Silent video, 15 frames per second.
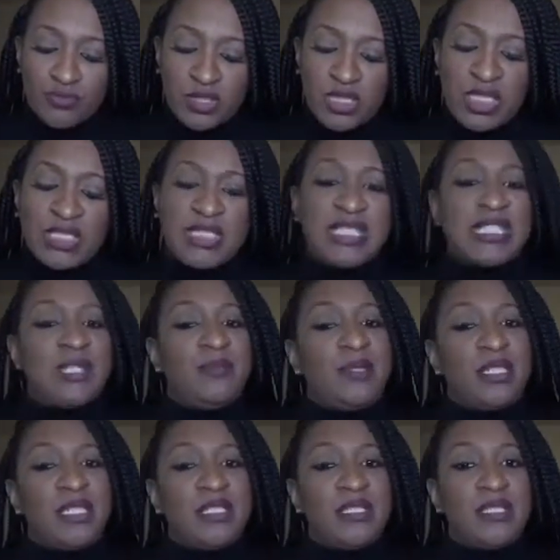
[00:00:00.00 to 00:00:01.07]
the
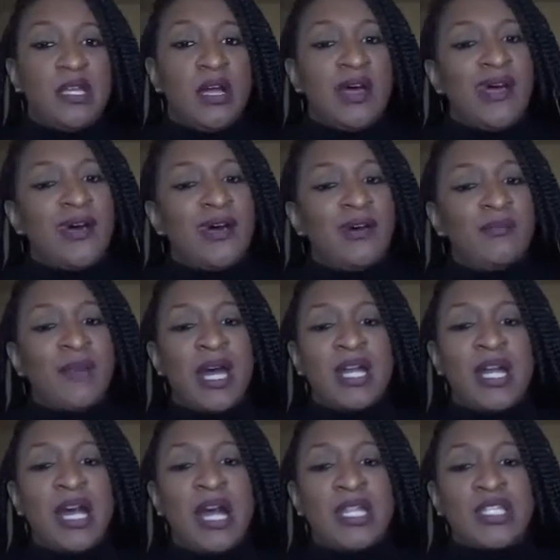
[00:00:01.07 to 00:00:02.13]
discipline. I
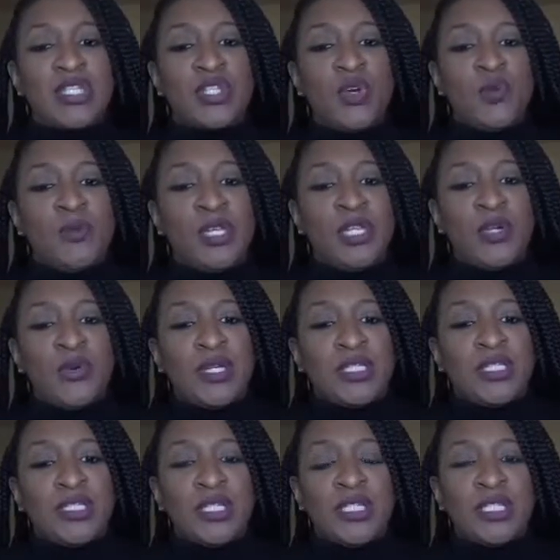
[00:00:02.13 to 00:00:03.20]
got so many
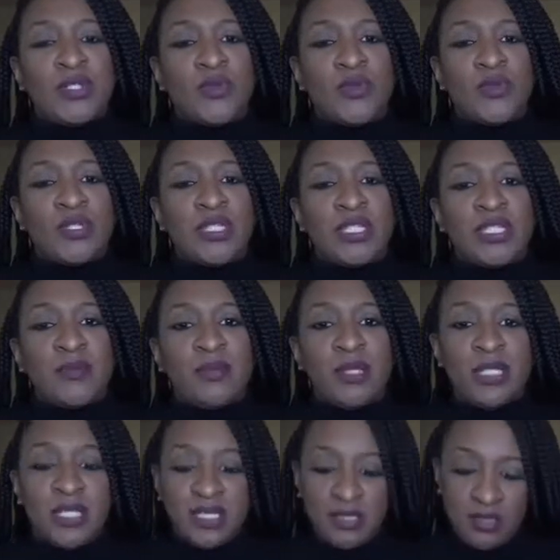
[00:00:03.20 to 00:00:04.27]
questions on
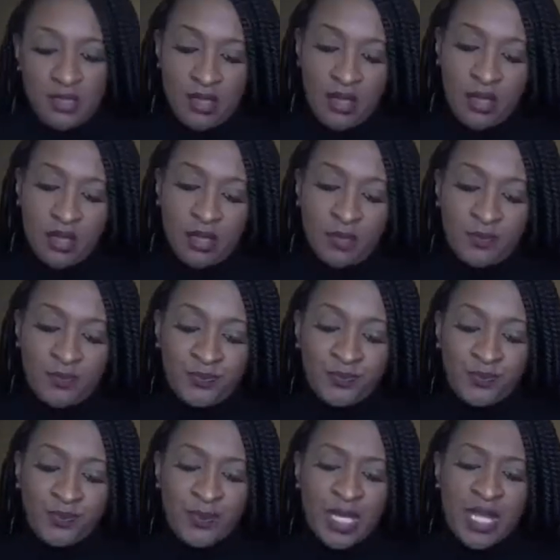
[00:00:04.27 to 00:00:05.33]
discipline.
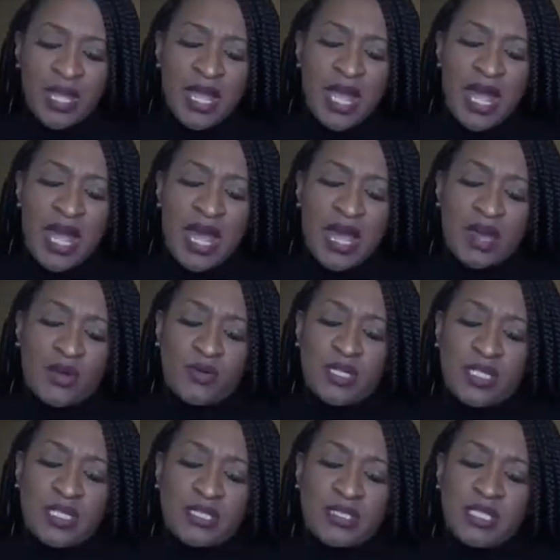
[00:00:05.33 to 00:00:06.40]
How it
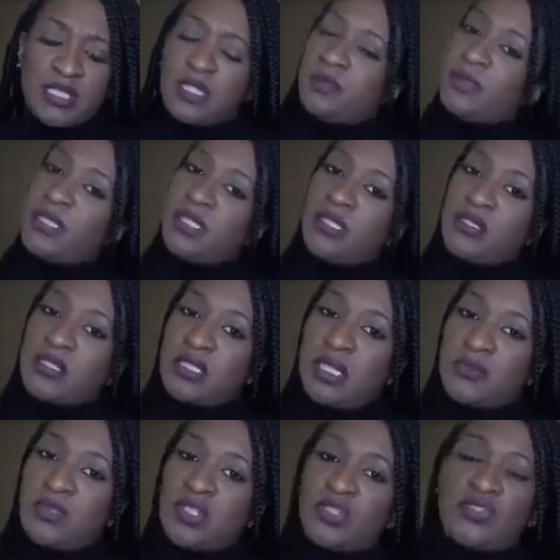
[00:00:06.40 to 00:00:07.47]
is disciplining your
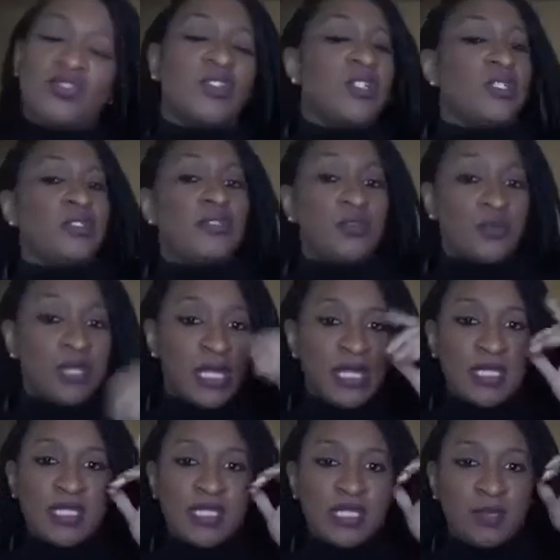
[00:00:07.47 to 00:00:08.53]
stepchildren. Is it okay
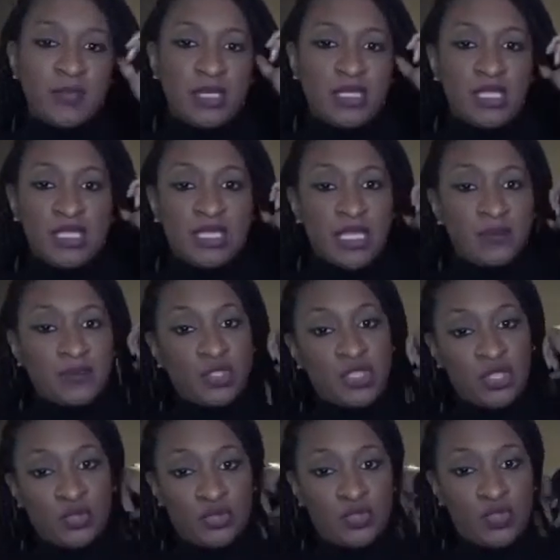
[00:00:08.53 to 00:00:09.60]
to discipline your
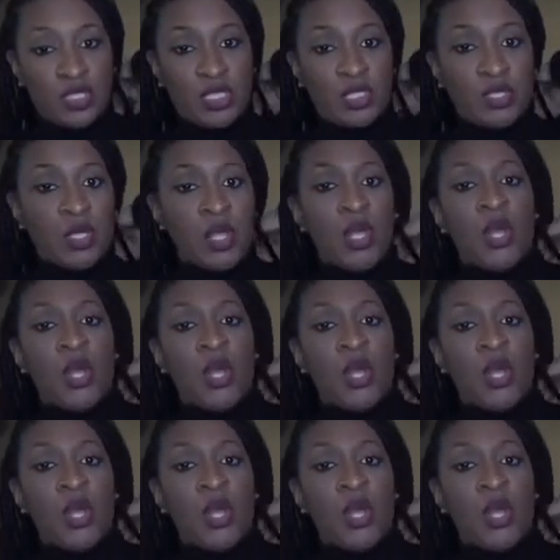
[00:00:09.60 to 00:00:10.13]
stepchildren?